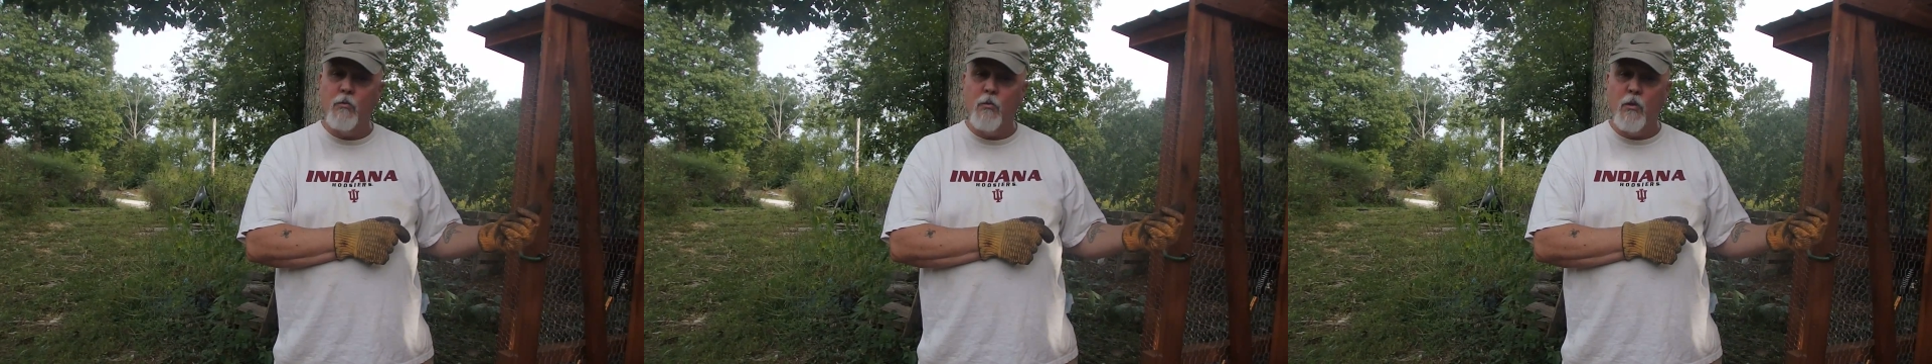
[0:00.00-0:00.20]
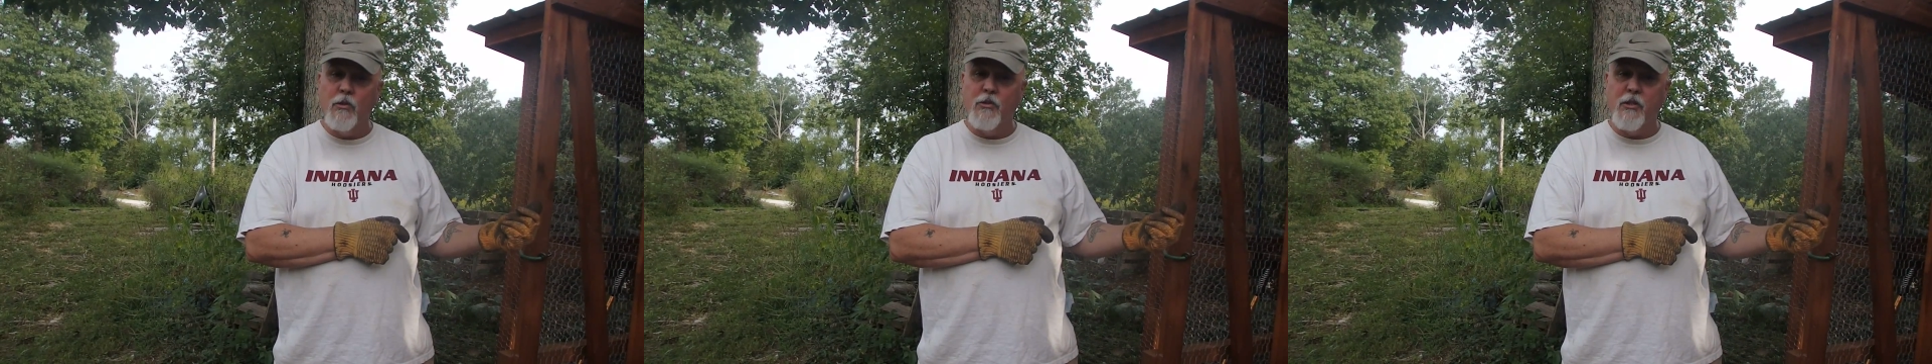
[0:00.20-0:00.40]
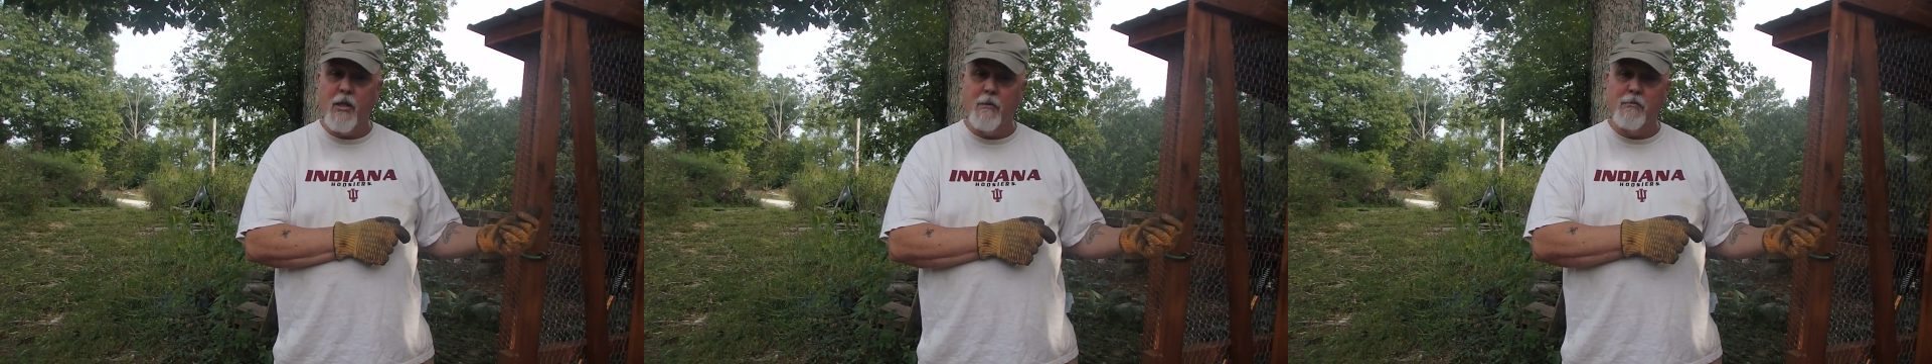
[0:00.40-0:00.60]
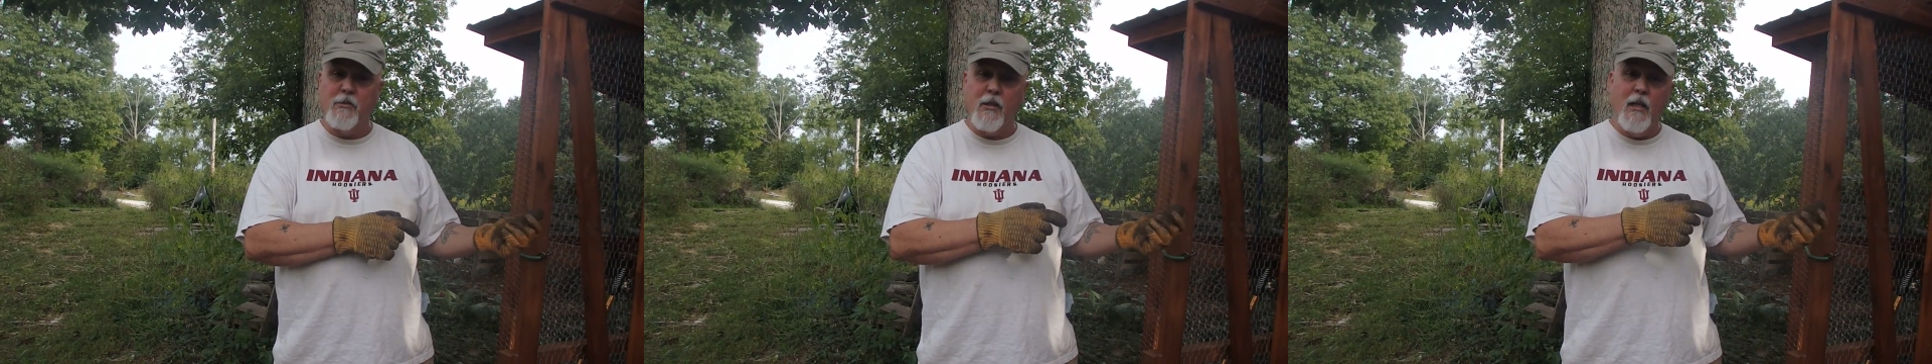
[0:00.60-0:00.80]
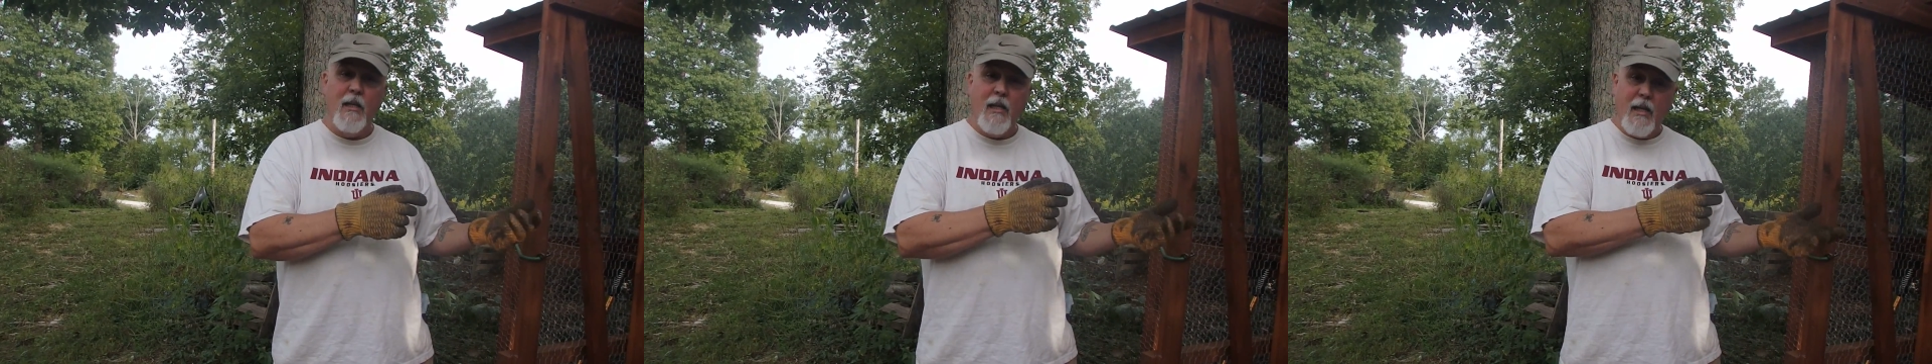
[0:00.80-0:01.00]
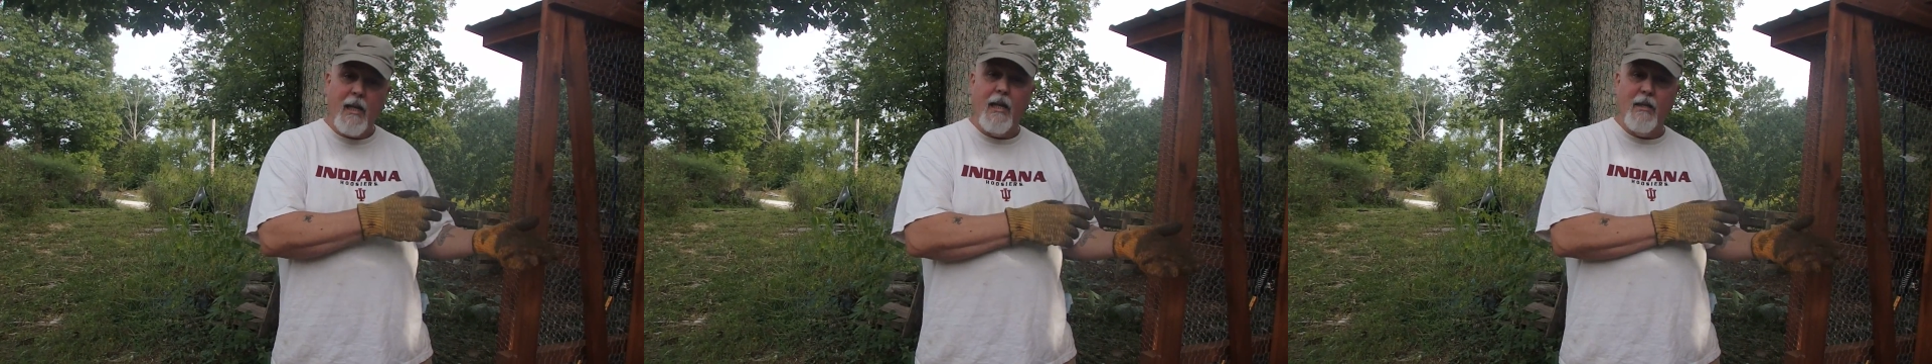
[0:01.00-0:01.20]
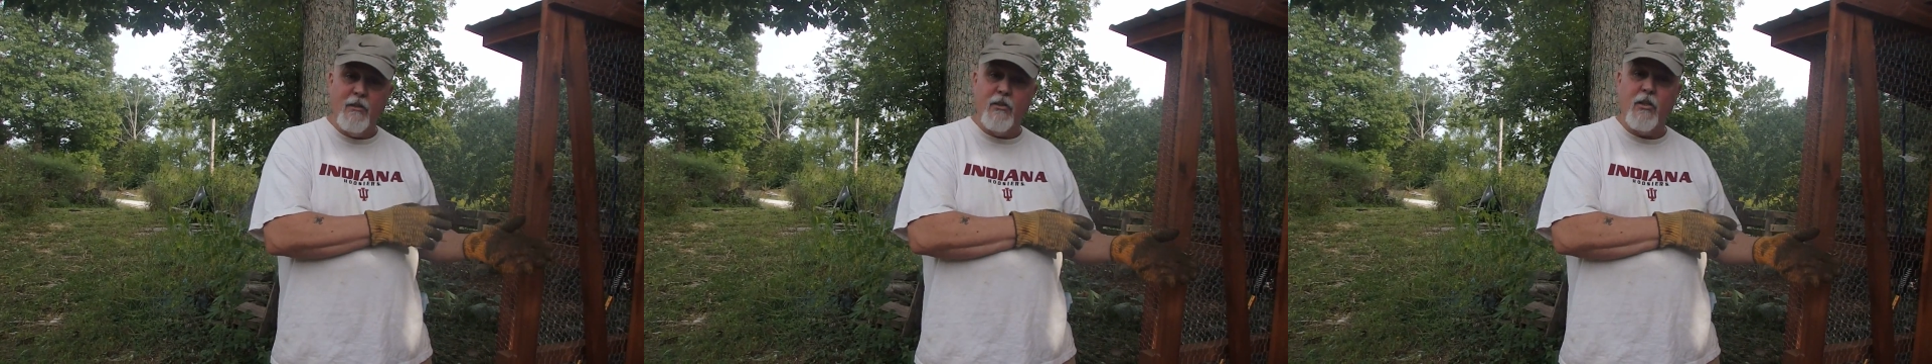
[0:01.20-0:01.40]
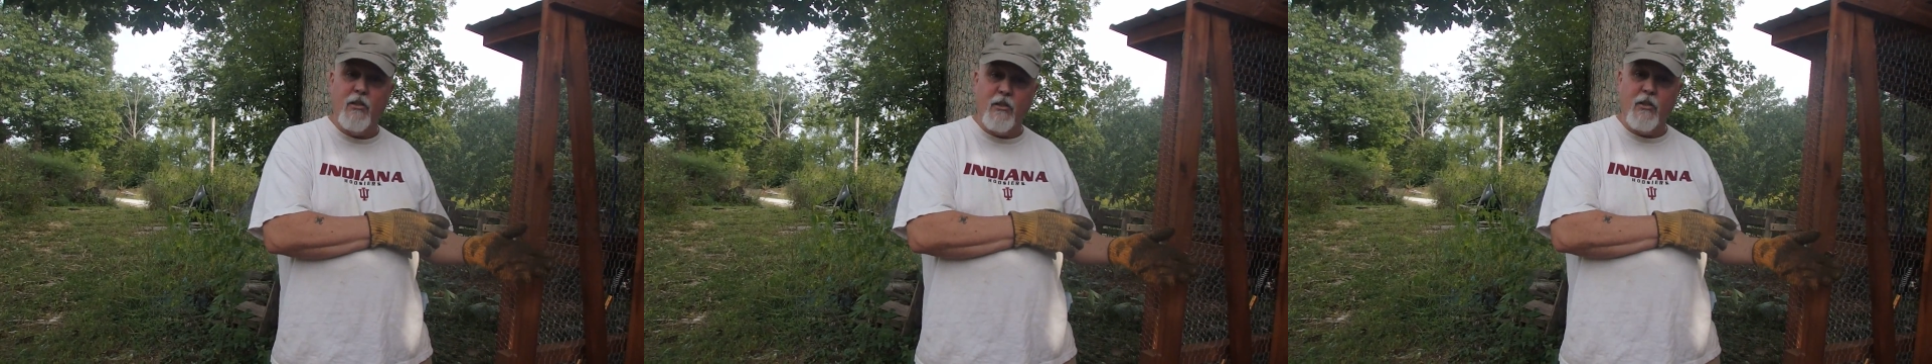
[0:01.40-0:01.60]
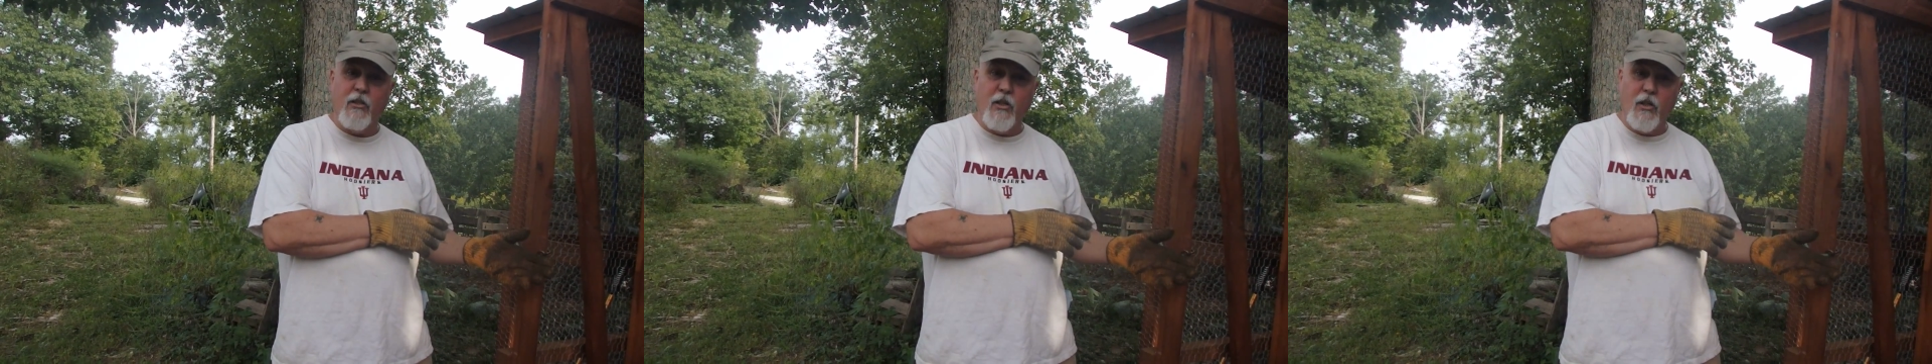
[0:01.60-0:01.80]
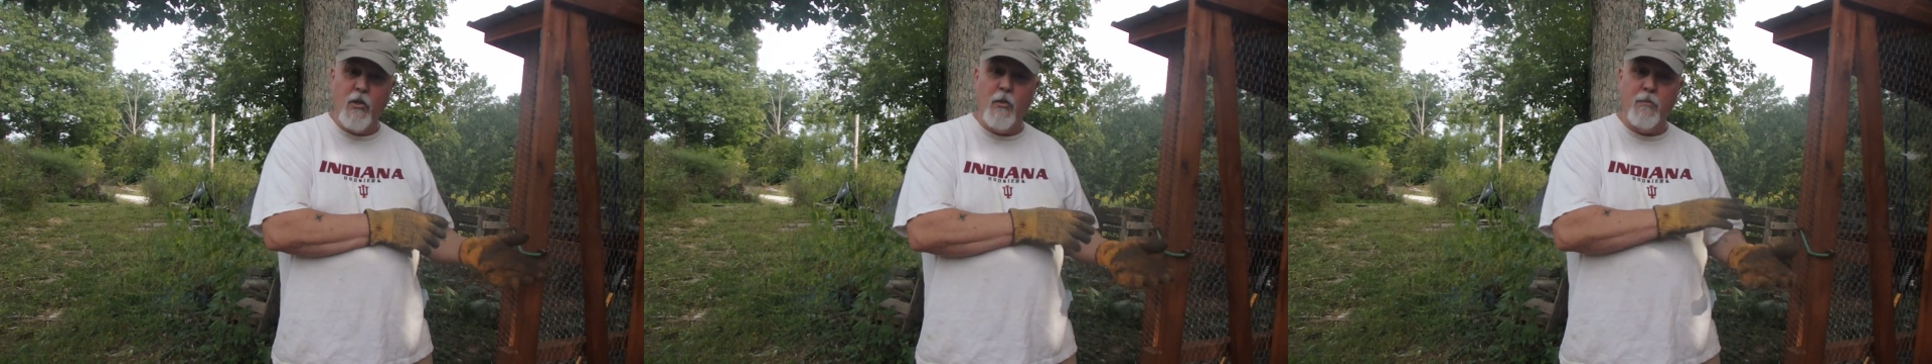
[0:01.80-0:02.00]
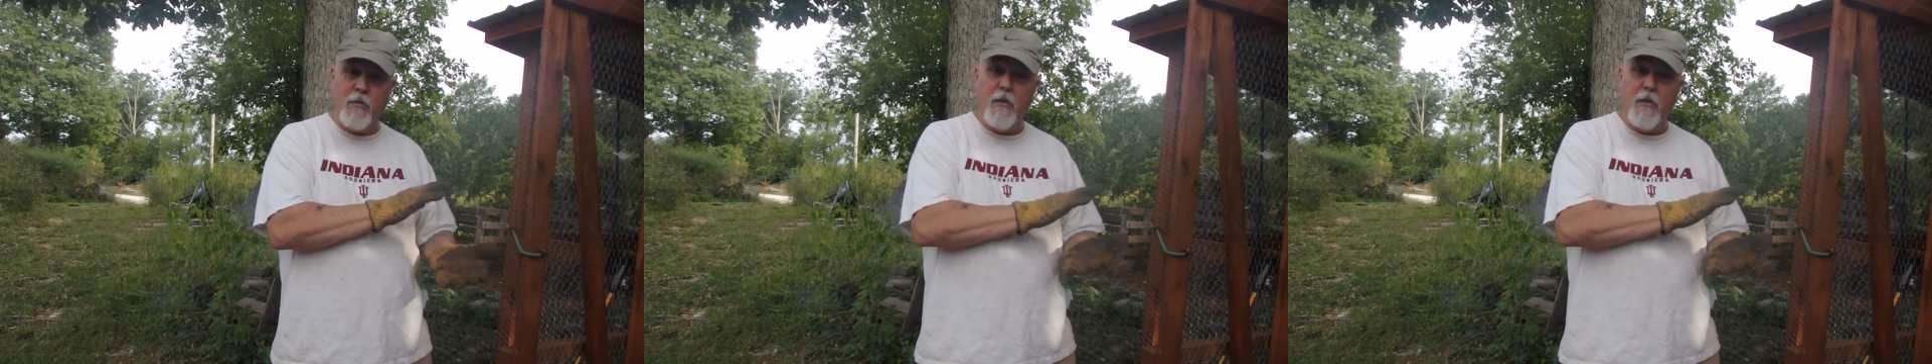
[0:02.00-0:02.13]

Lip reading: wood chips into the coop